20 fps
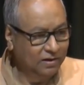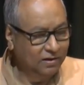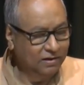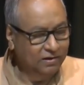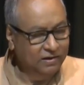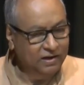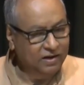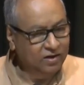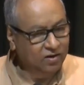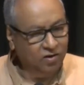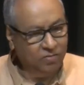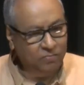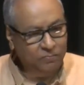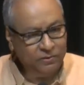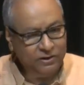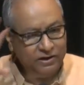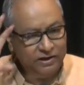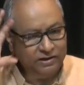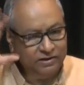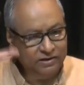they
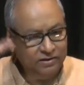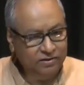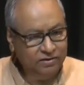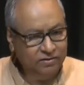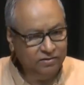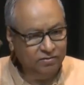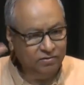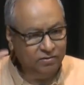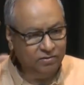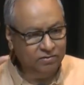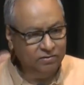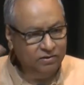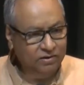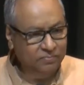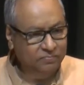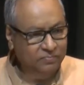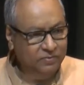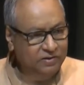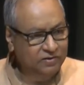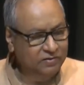operated on
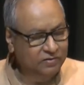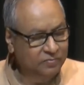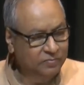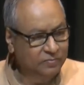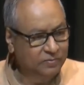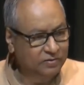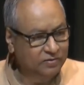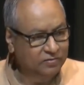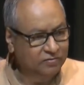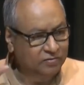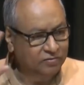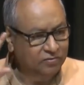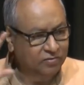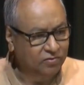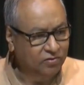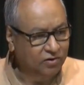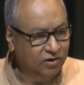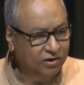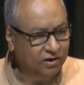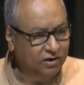the principles of the
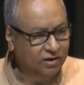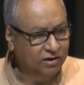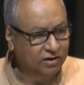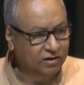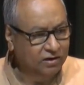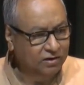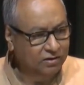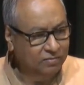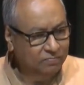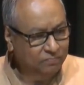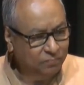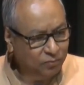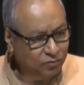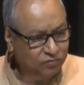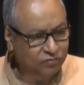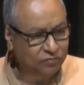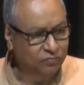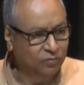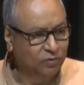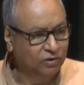rotten
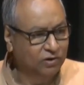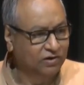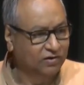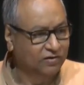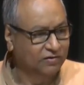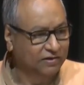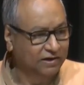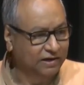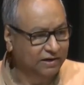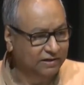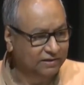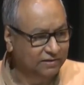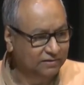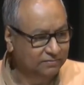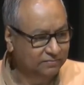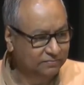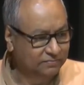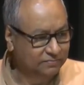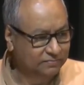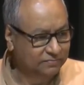post-Mughal state.
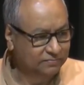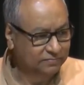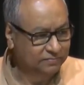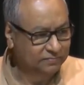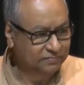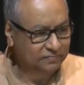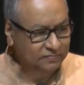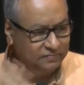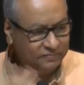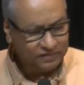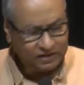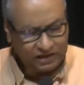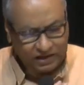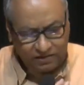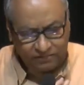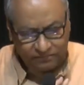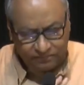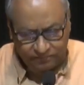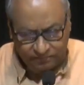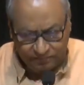I
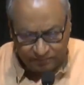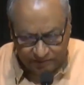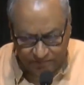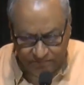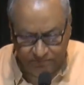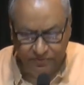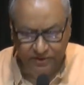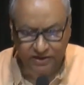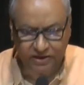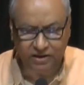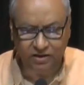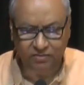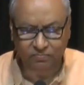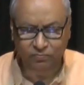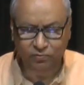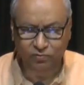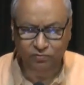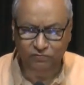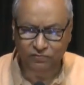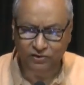have empirical
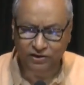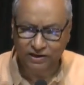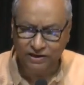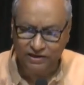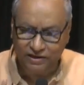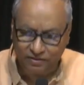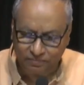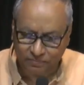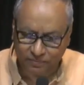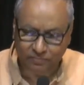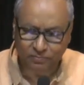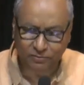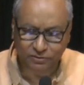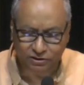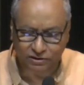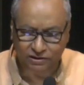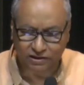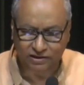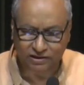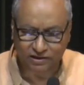proof on it. I have
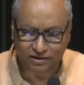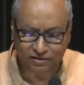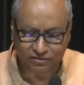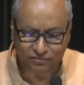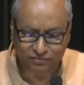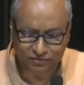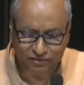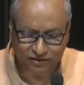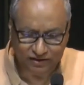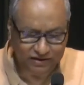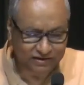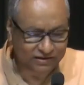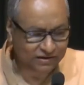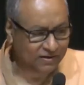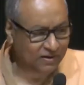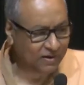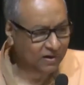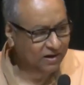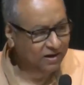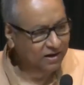published articles on it.
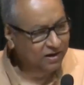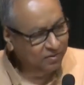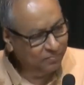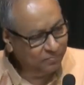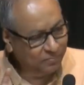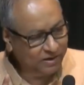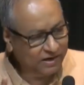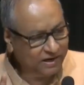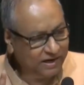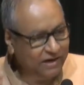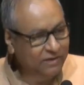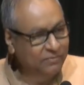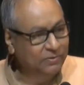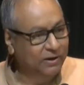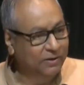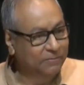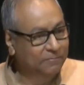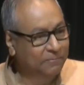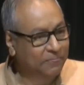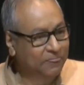But
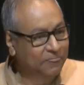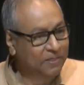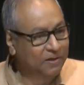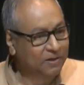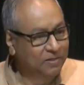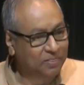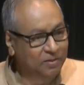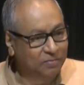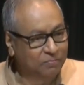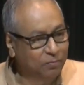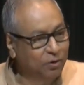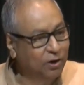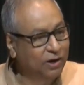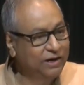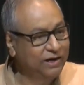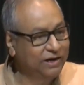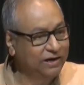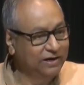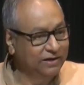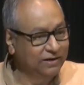anyway, the
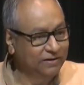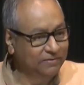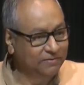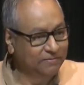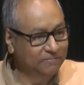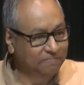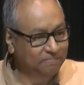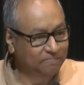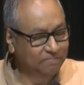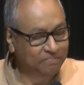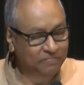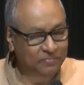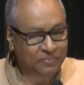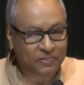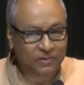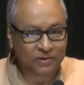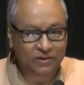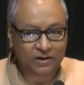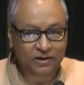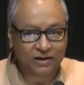point is,
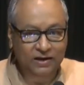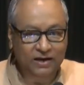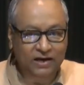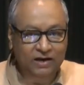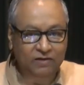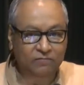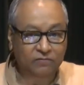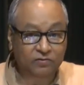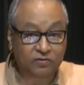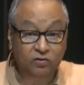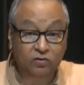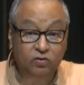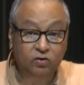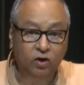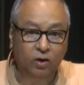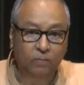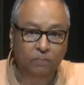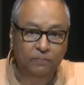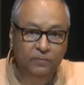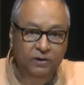it was a
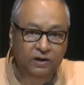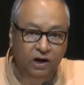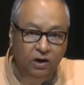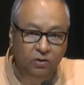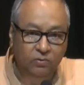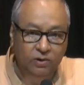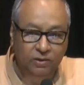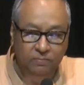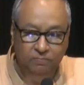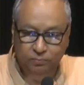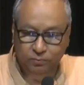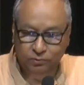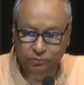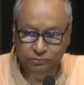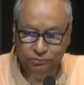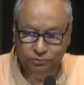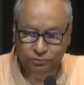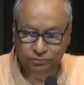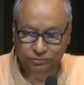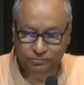top-down
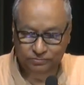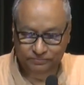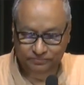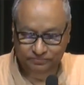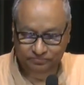approach.